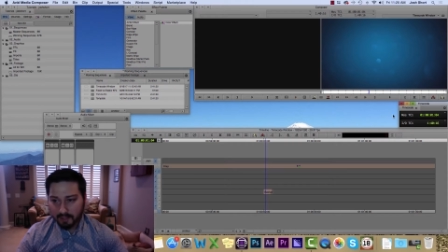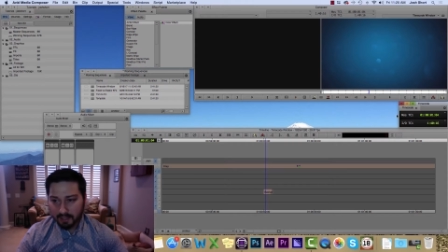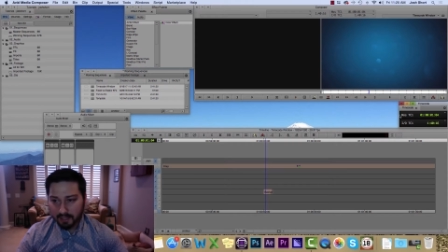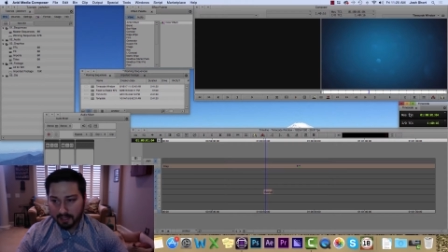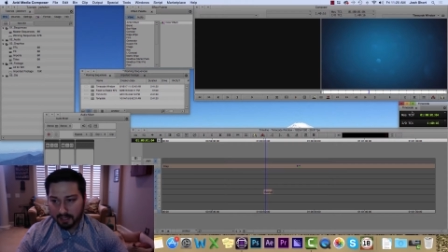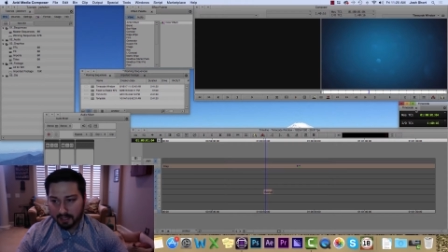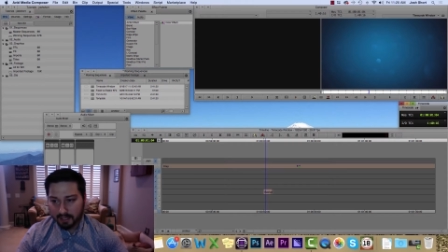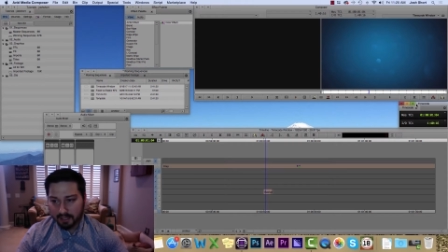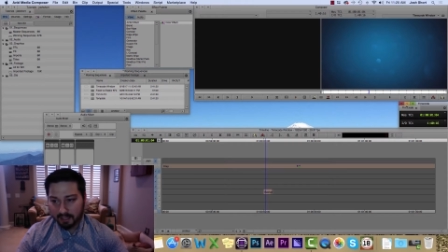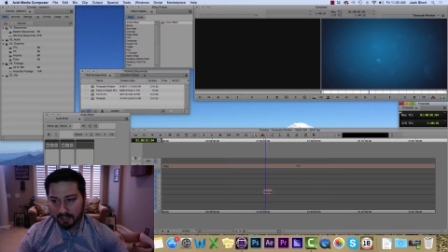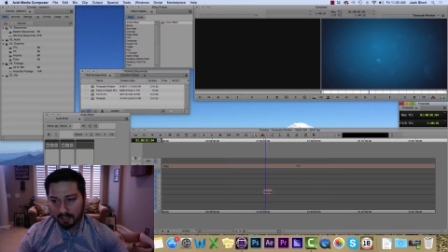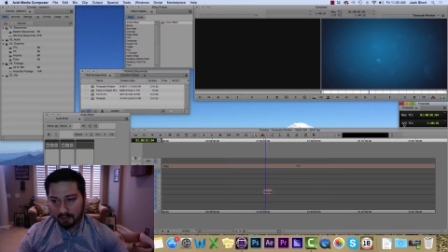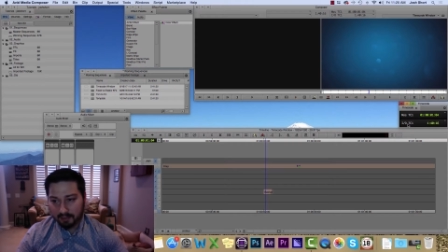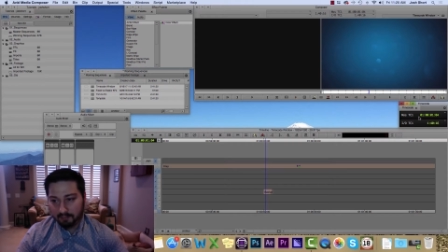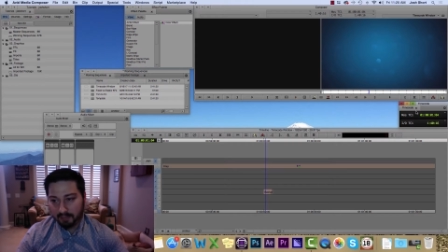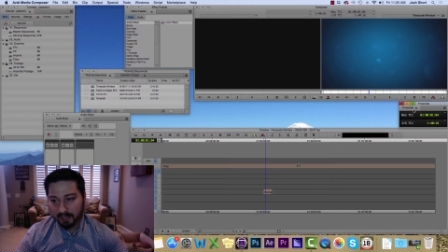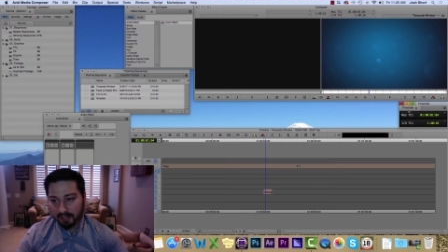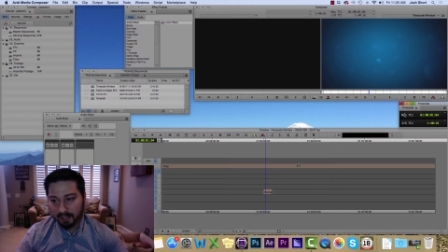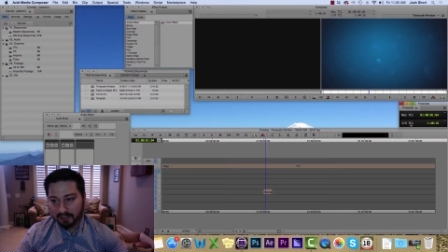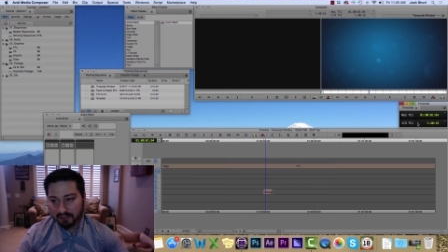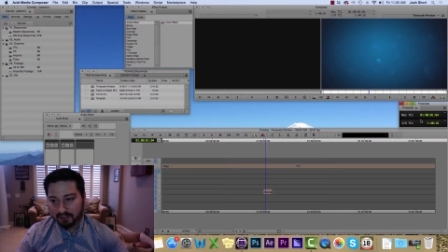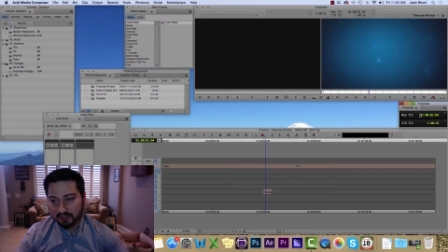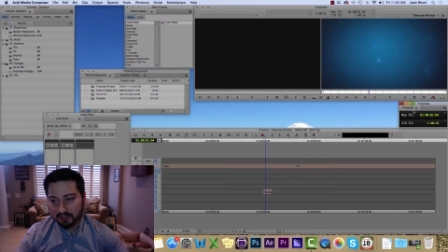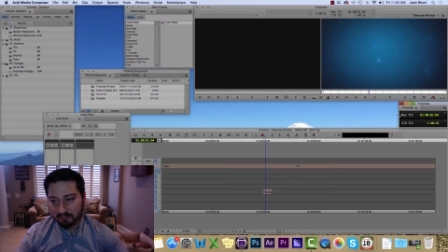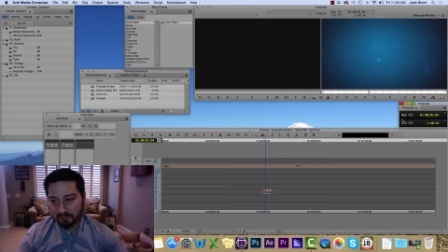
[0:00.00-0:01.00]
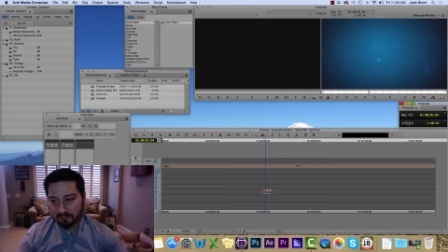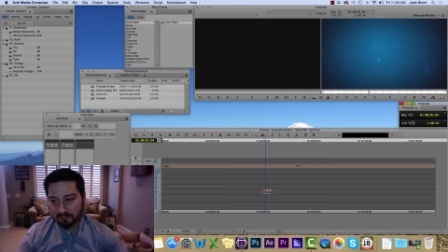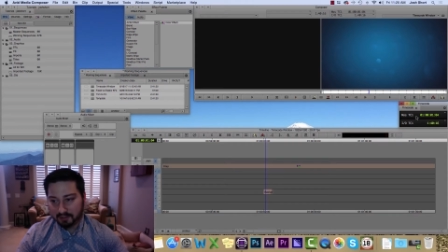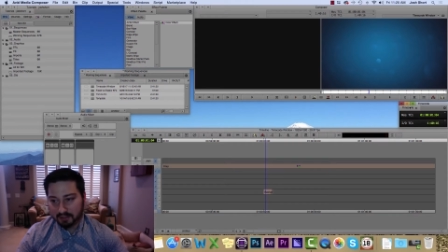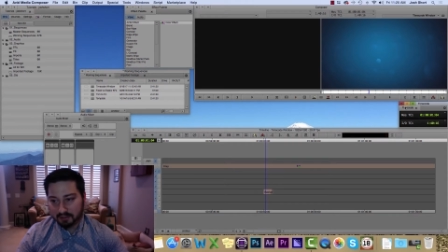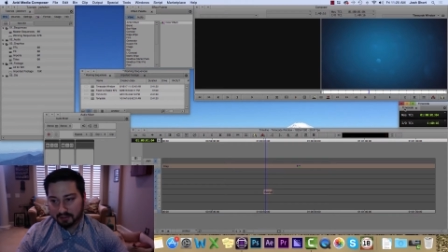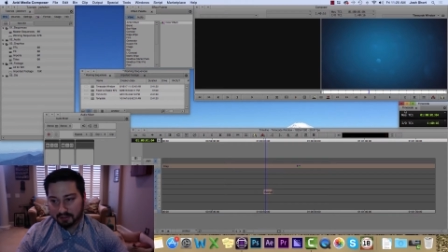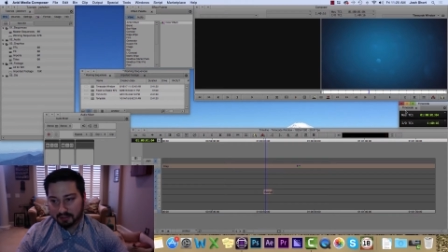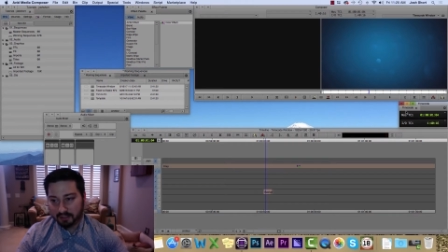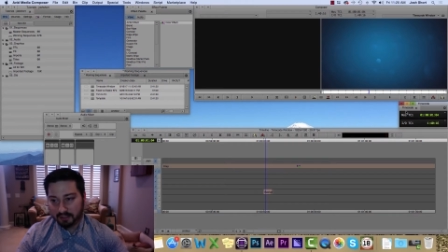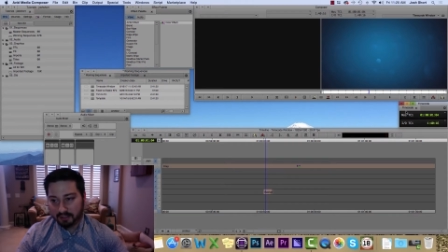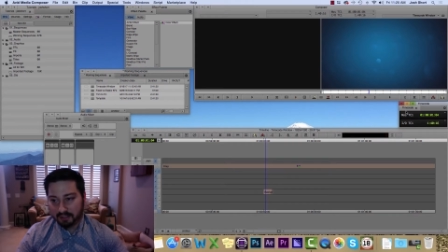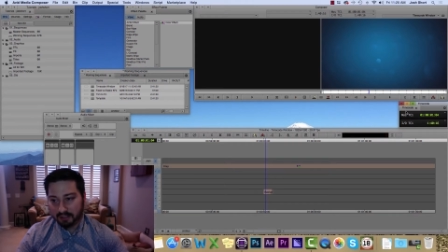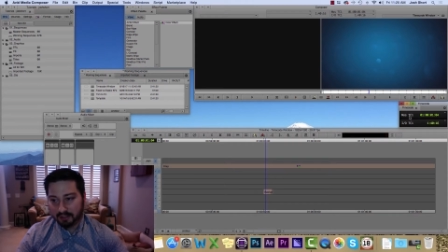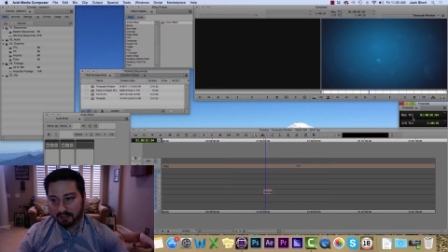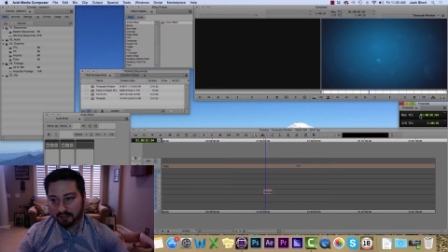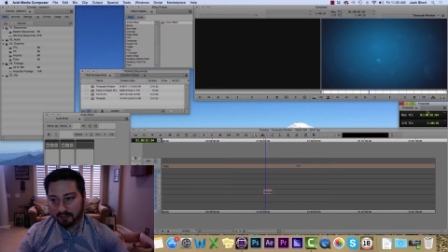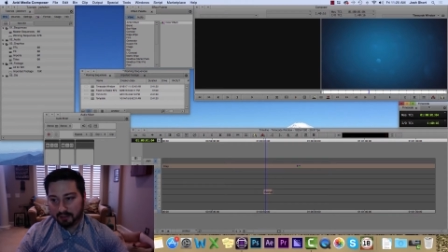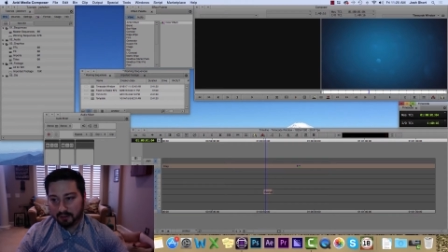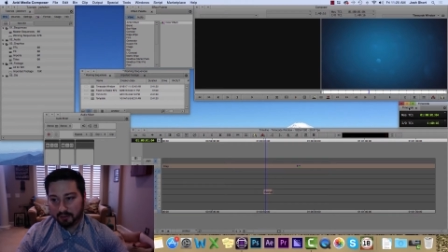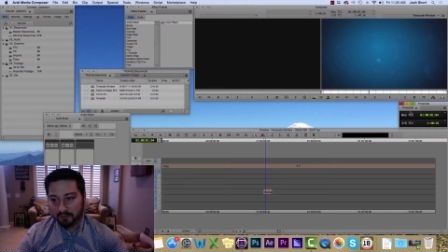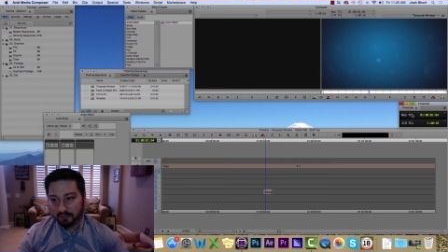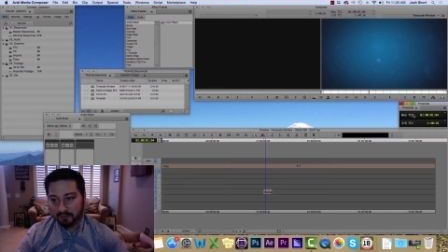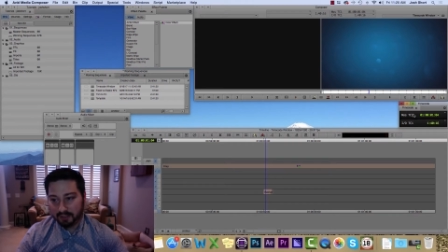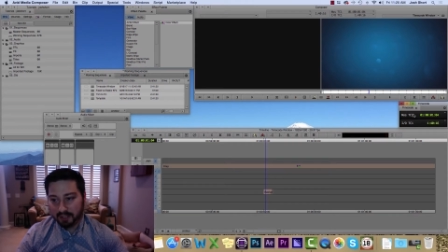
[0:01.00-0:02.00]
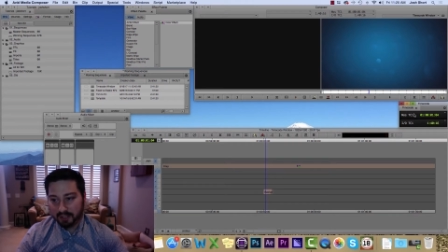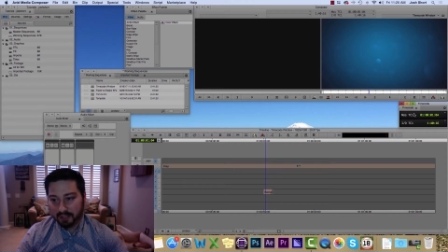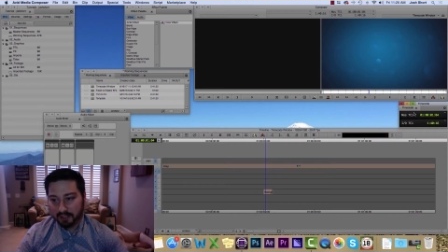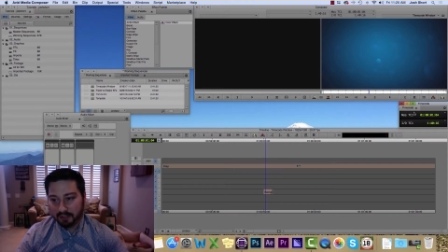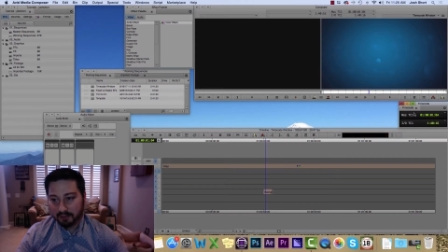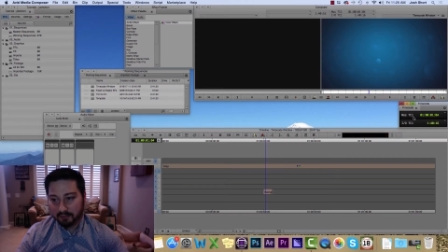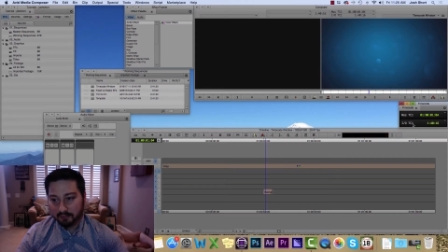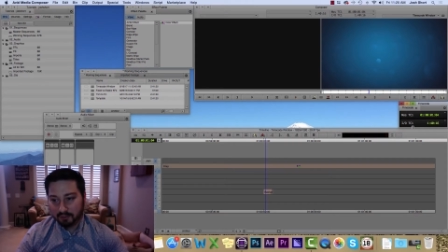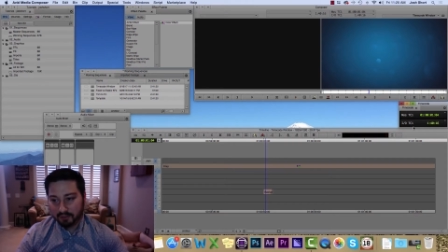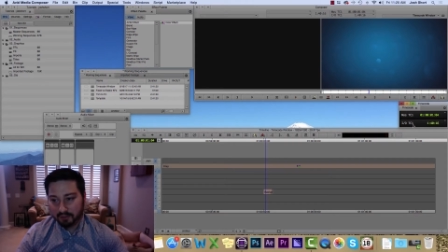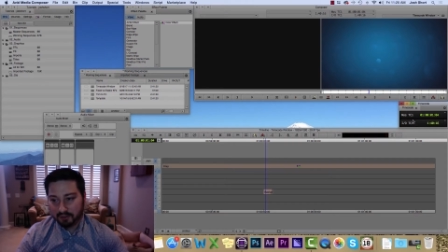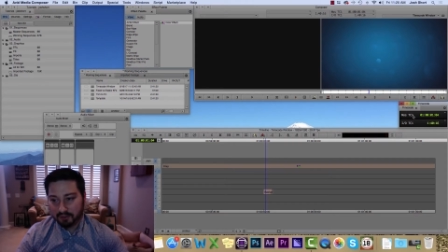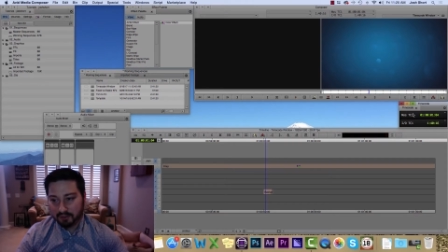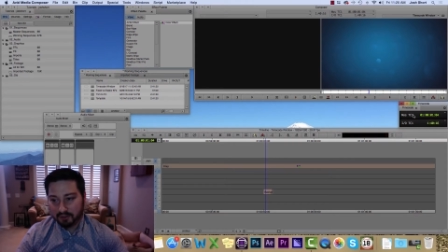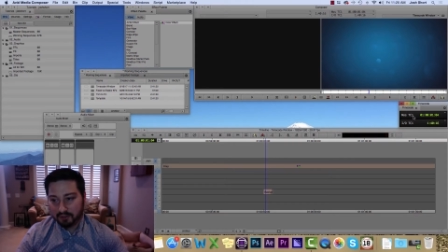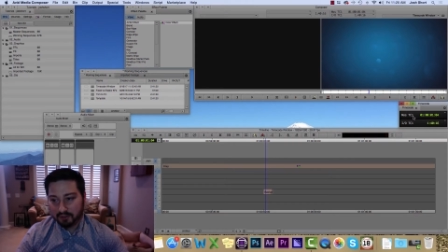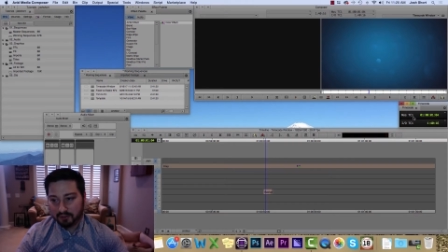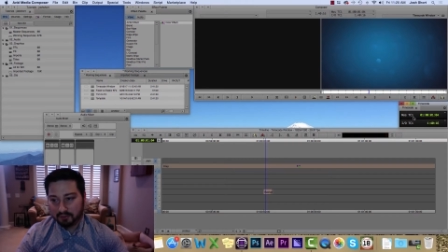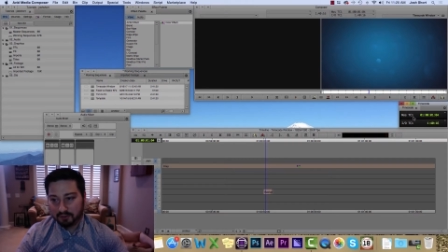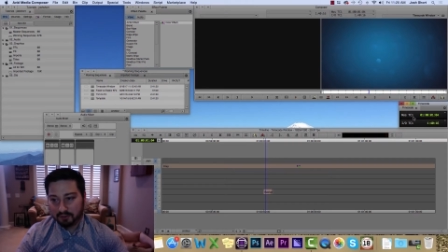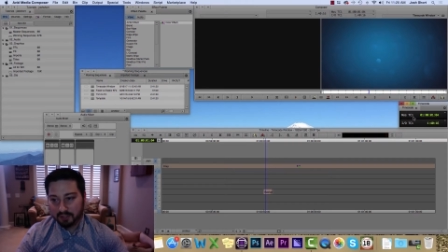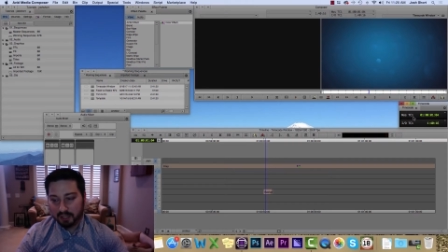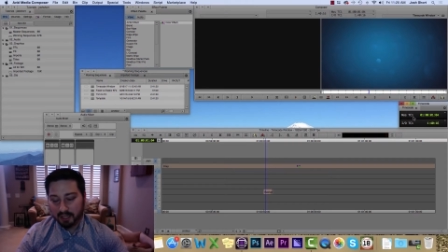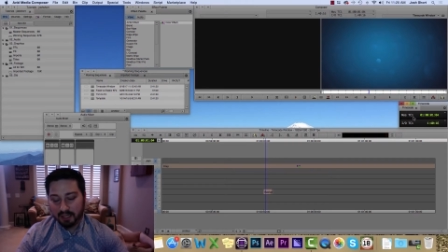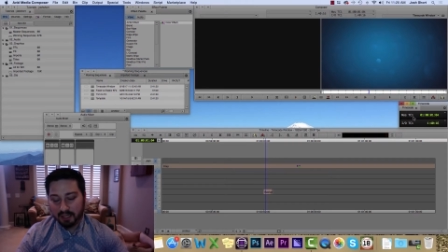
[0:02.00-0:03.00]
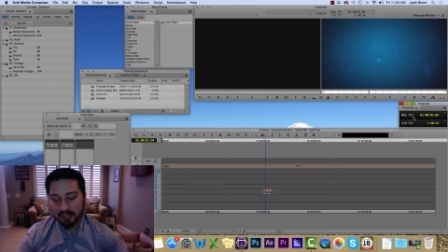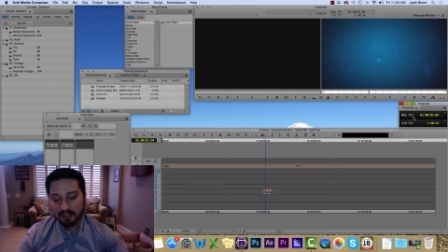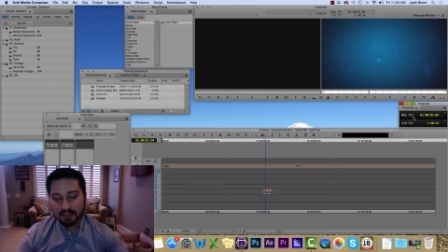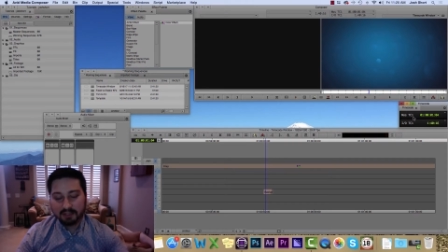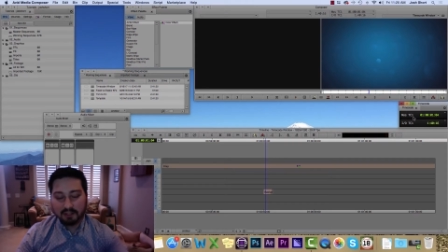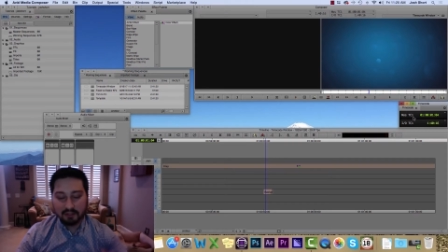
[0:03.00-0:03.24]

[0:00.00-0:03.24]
And uh, mine jumps uh, over here with two lines.